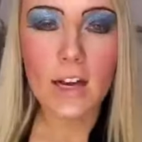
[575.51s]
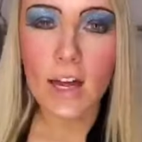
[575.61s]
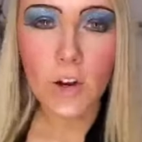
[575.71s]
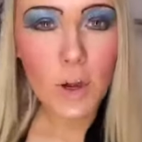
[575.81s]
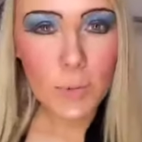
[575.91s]
And
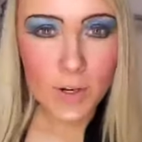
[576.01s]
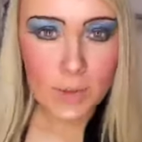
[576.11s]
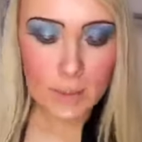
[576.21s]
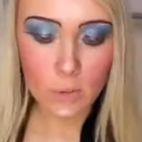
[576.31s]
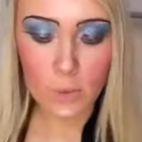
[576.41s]
I know
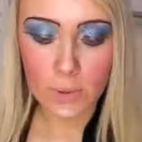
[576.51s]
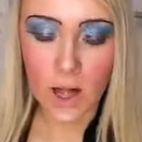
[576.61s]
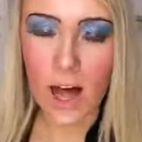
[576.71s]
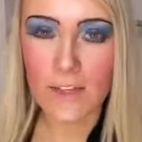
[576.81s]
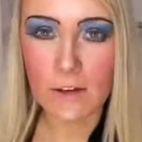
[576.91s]
most people
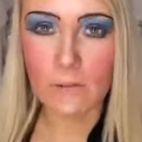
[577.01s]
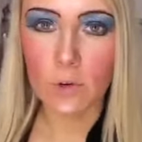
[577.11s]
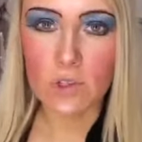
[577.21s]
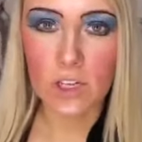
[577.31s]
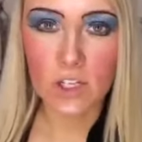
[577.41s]
apply their
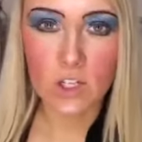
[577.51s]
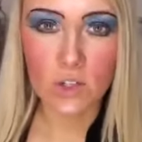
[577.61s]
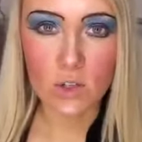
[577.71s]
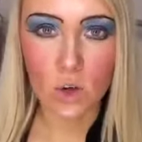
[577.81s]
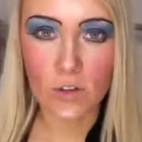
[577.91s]
false
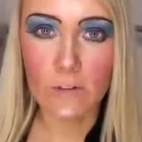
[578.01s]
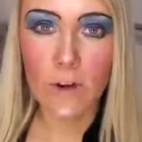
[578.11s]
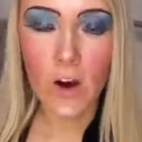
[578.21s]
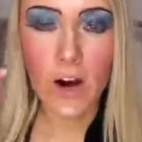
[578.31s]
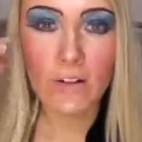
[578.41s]
lashes on the
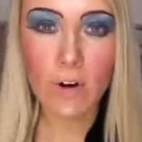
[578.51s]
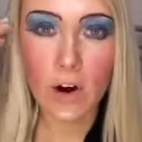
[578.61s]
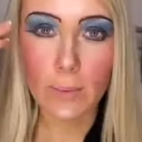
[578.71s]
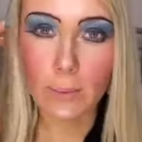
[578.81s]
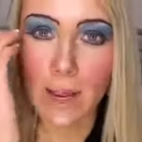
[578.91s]
very,
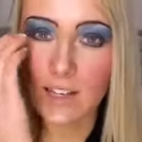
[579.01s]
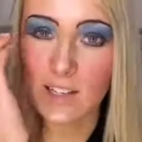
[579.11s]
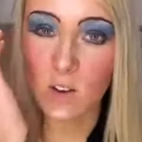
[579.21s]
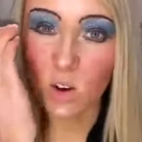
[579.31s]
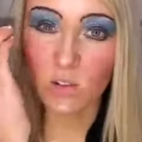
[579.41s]
very
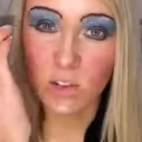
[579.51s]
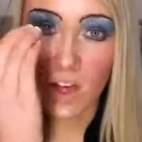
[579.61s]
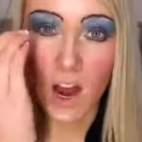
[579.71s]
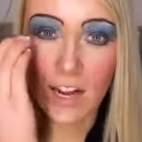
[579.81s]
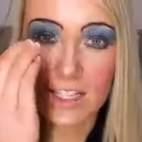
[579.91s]
base of
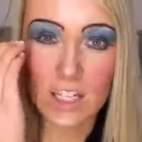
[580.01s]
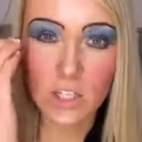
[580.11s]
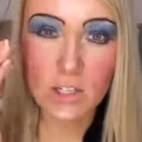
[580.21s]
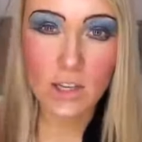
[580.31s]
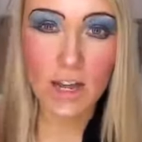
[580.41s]
their
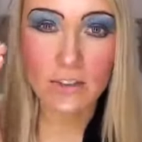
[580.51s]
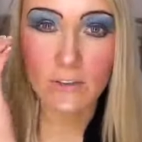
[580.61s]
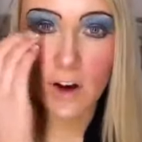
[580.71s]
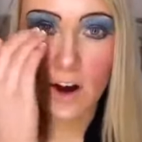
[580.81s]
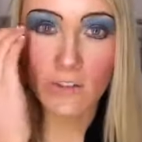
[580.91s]
eyelashes, like the
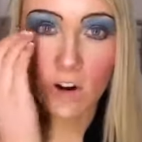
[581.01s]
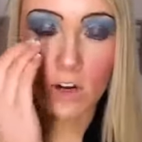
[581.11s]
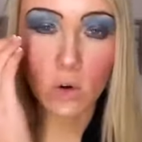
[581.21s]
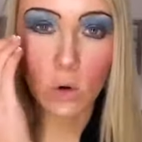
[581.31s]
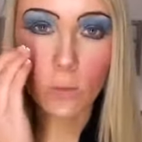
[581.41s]
very, very
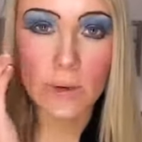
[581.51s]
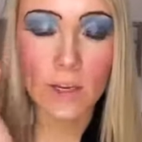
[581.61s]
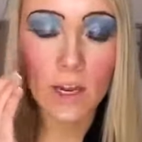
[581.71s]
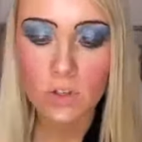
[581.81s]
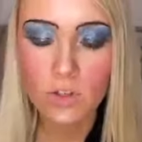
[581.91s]
core
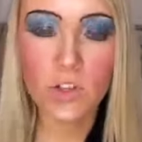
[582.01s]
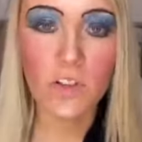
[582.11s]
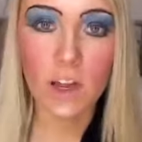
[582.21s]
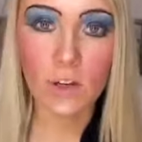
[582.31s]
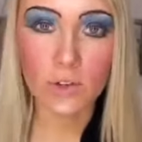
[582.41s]
bit, just so
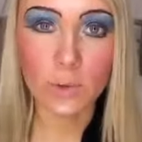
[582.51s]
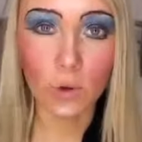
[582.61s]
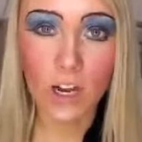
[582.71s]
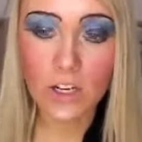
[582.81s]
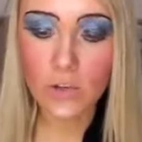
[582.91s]
that it looks
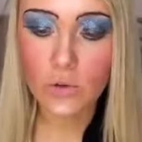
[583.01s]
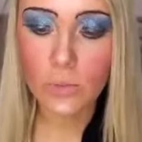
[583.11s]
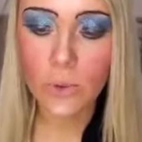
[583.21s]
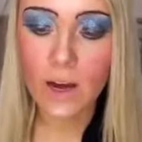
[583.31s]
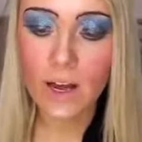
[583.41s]
more
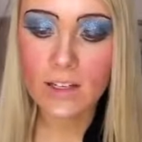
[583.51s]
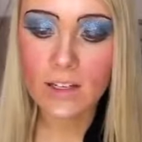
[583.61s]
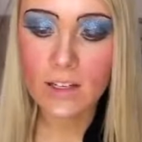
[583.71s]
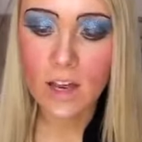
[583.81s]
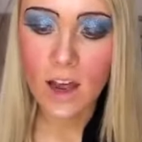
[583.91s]
natural,
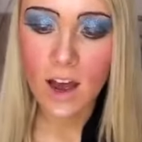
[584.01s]
but